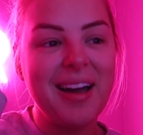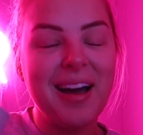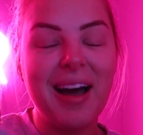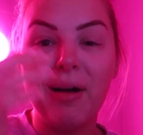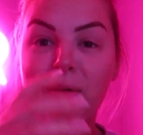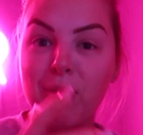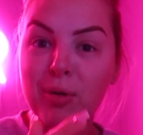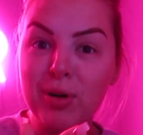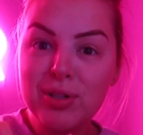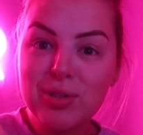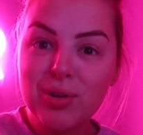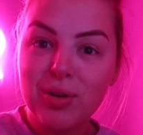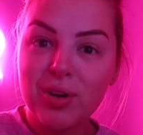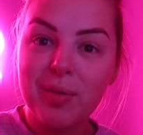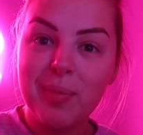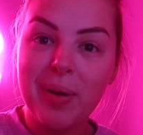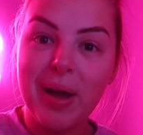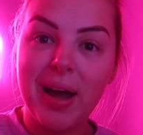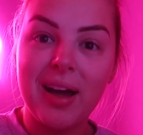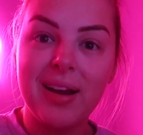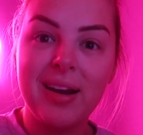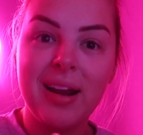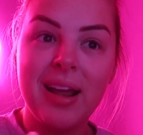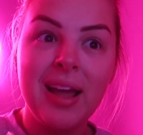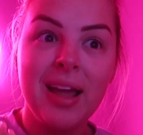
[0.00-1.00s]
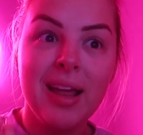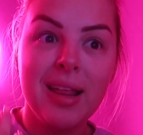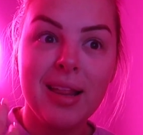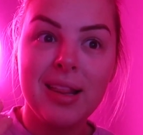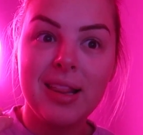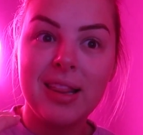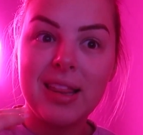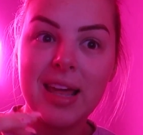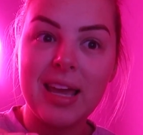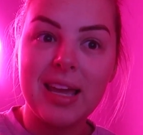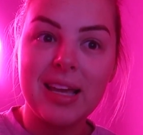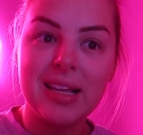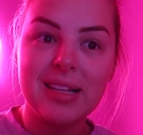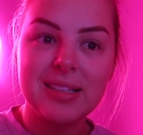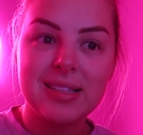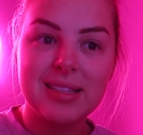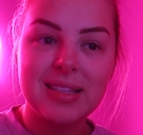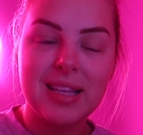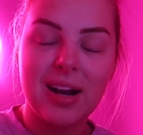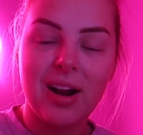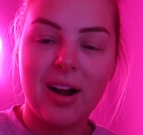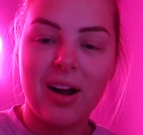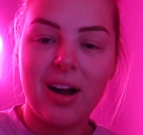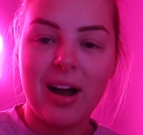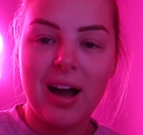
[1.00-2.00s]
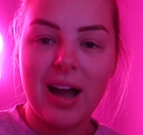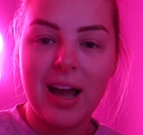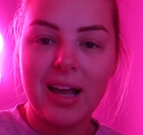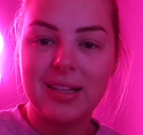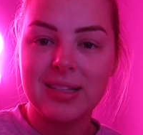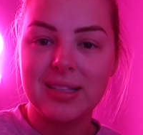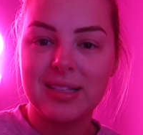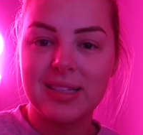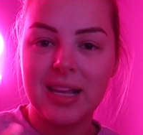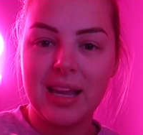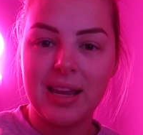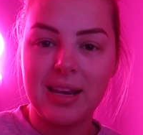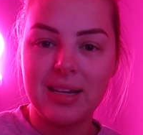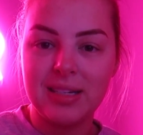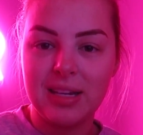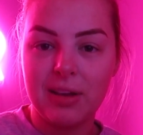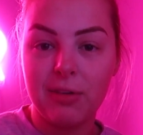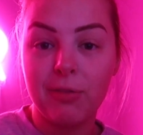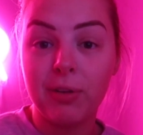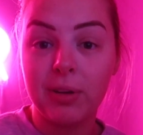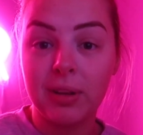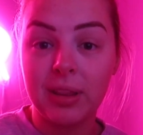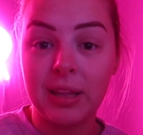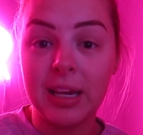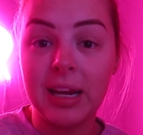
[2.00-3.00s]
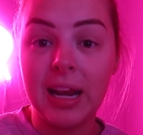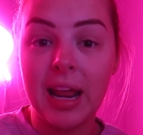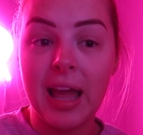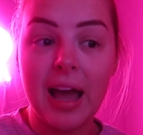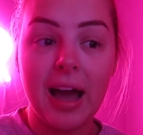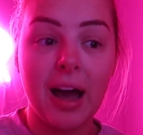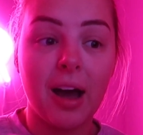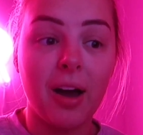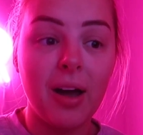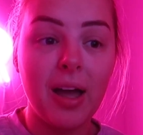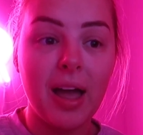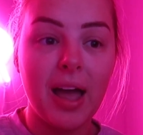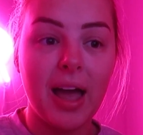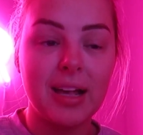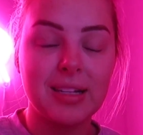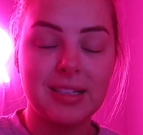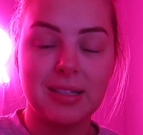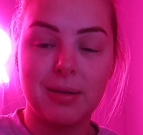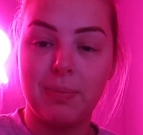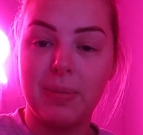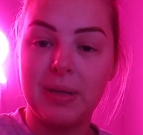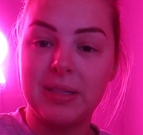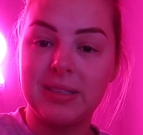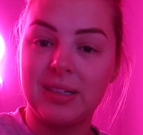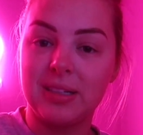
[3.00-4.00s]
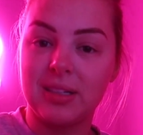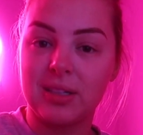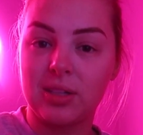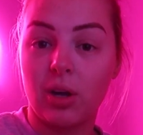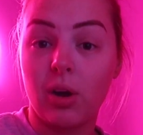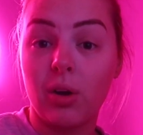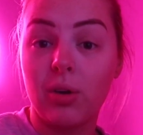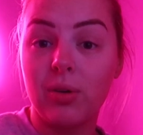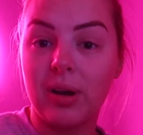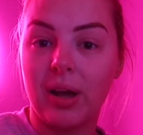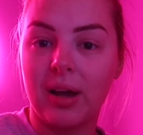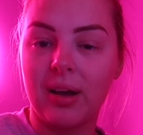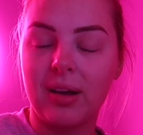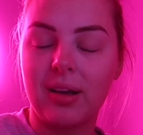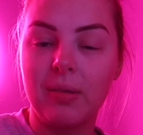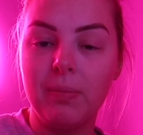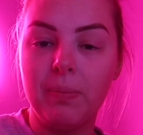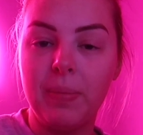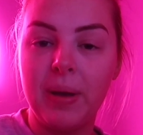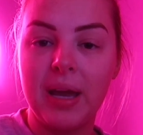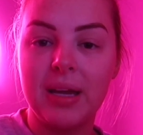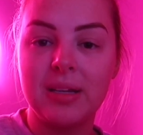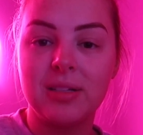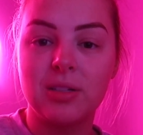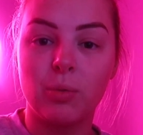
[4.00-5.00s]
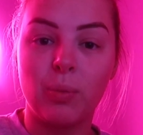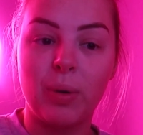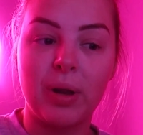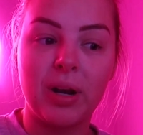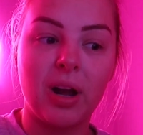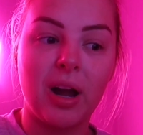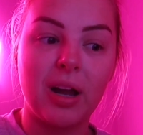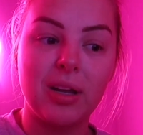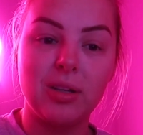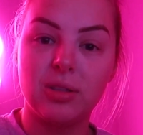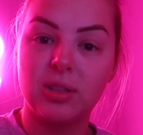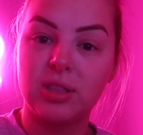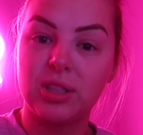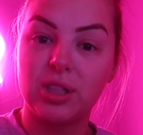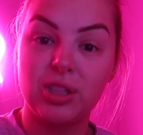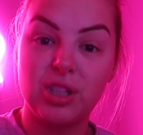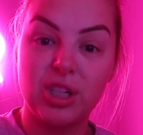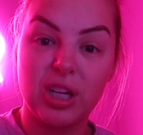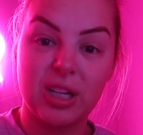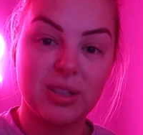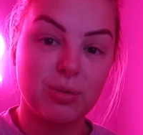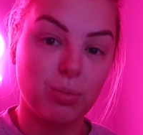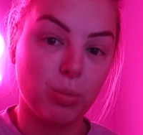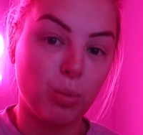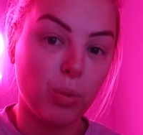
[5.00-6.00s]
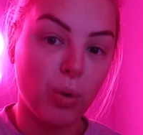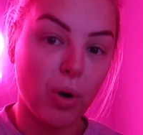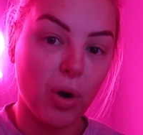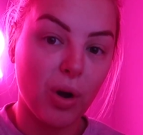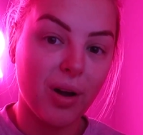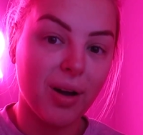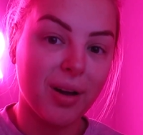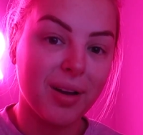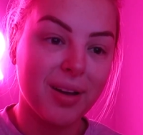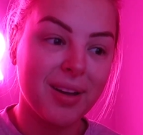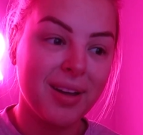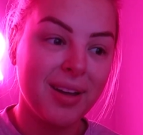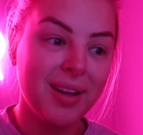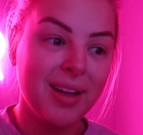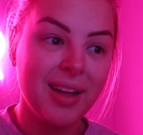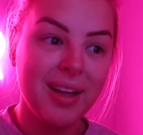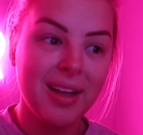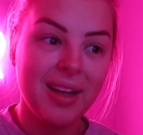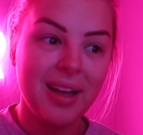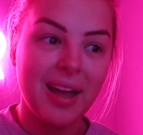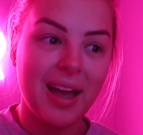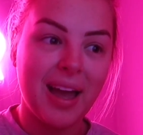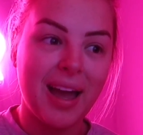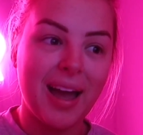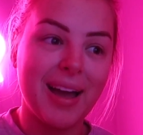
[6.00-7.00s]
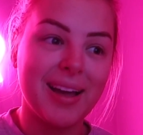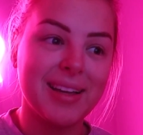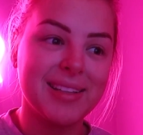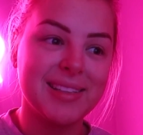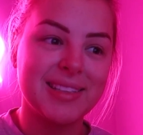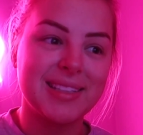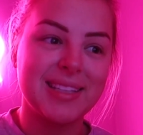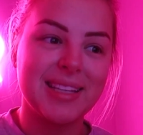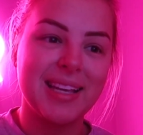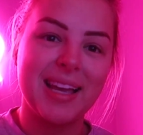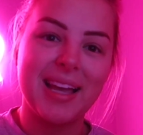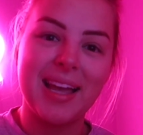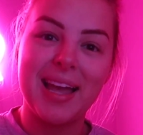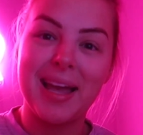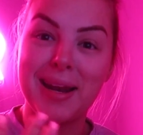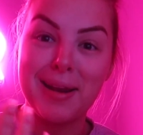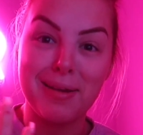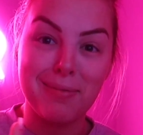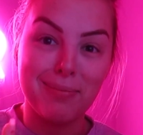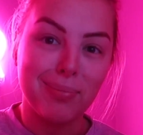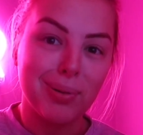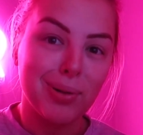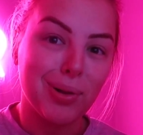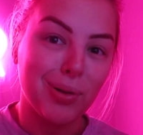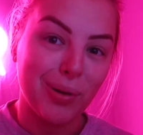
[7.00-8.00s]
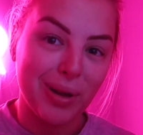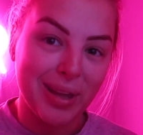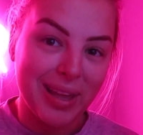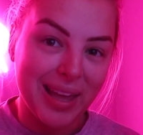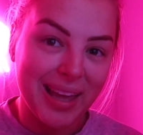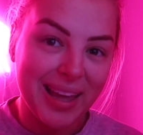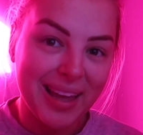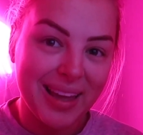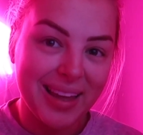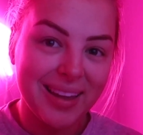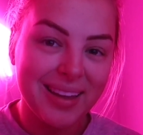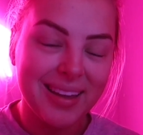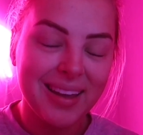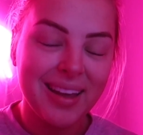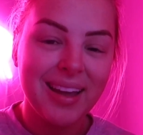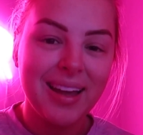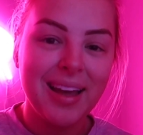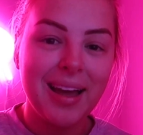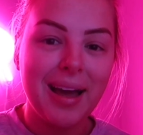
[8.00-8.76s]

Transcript: I want to talk about things that I see differently now as a business owner compared to when I used to just work as an employee.